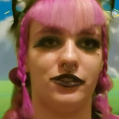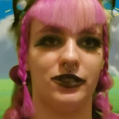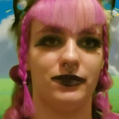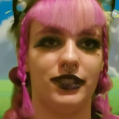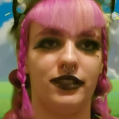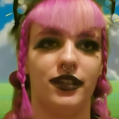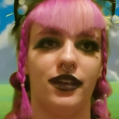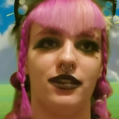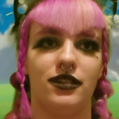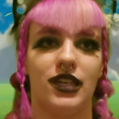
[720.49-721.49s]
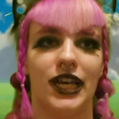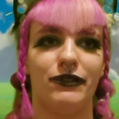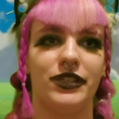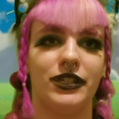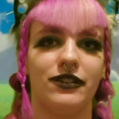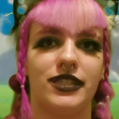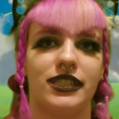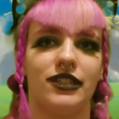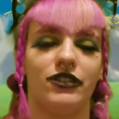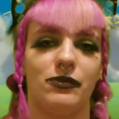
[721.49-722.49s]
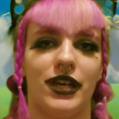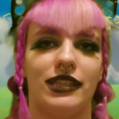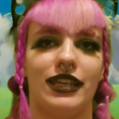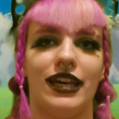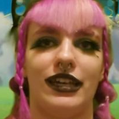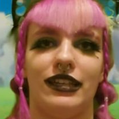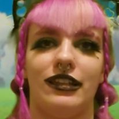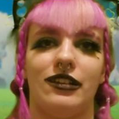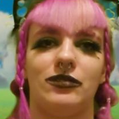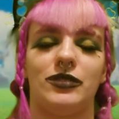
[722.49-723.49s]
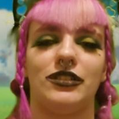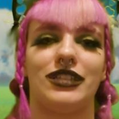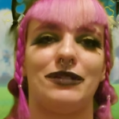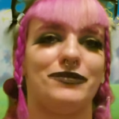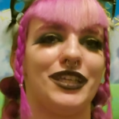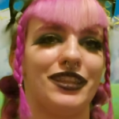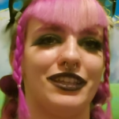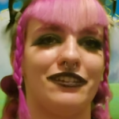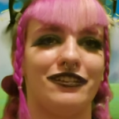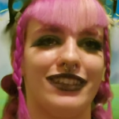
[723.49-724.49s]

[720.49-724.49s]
Ghibli. I went to go see it with my dad in an almost empty theater